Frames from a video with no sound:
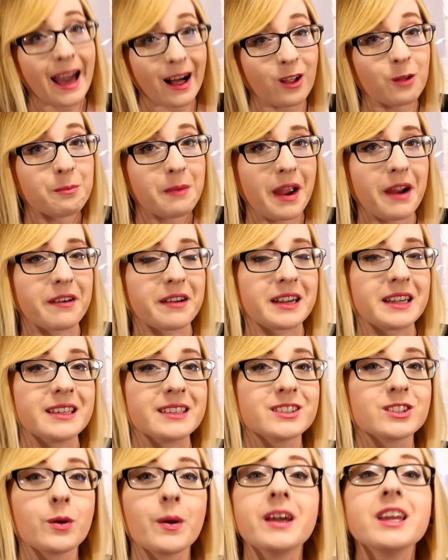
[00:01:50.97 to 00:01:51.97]
Hail Mary.
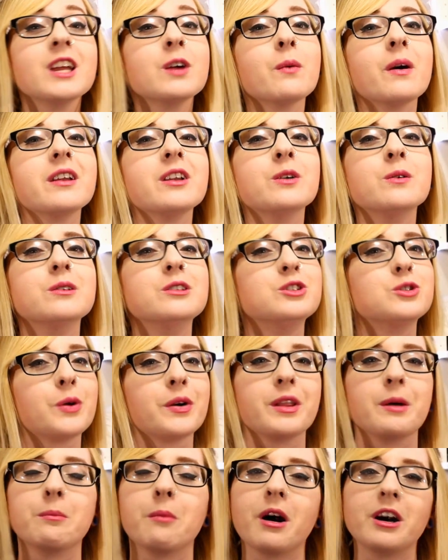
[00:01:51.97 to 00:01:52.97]
So anyone who
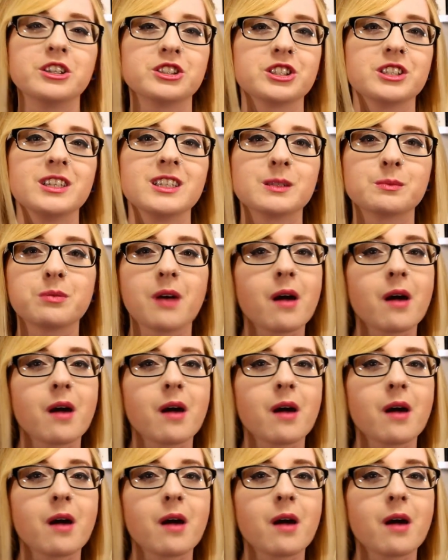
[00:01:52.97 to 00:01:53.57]
enjoyed The Martian is